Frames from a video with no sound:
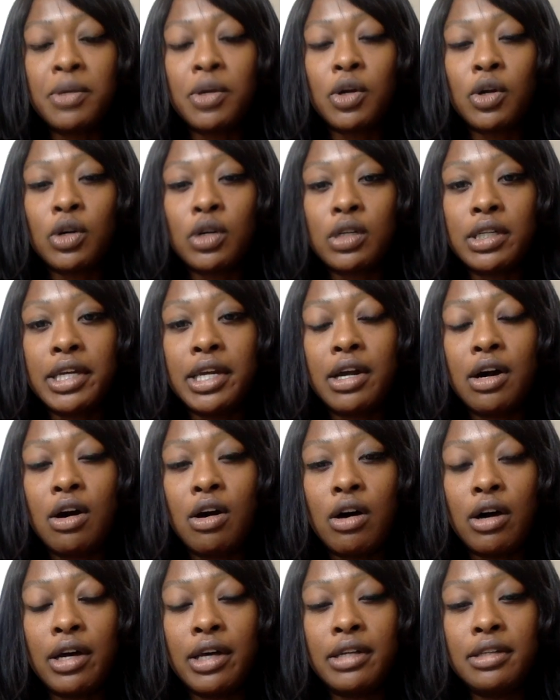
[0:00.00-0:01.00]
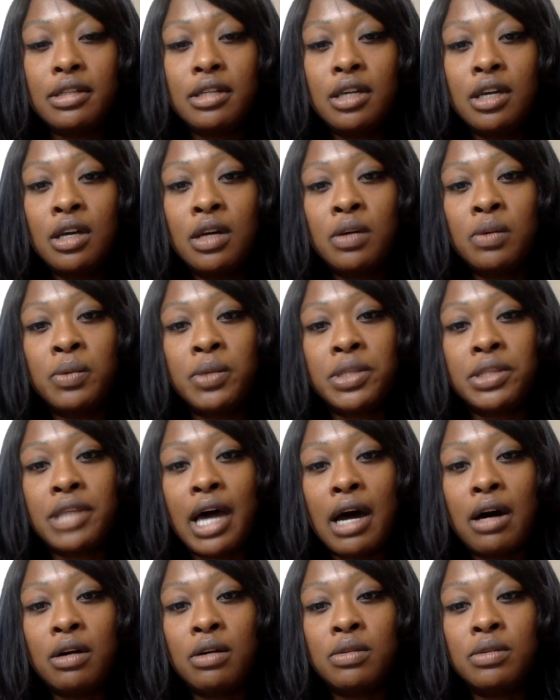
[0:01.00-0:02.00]
early on
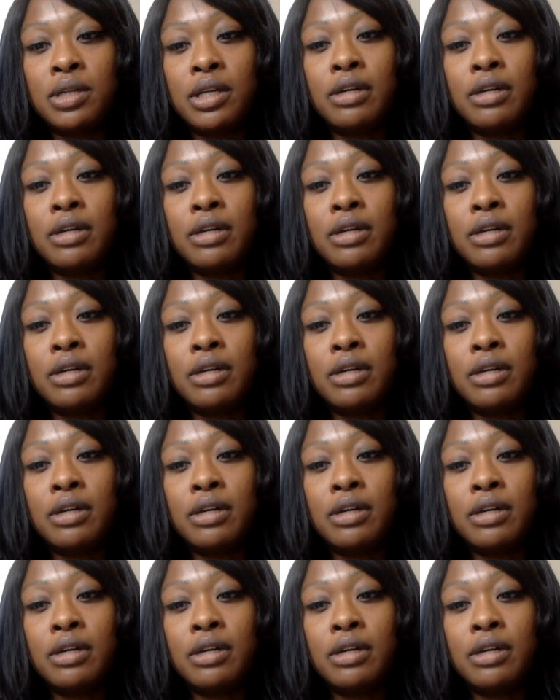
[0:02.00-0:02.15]
without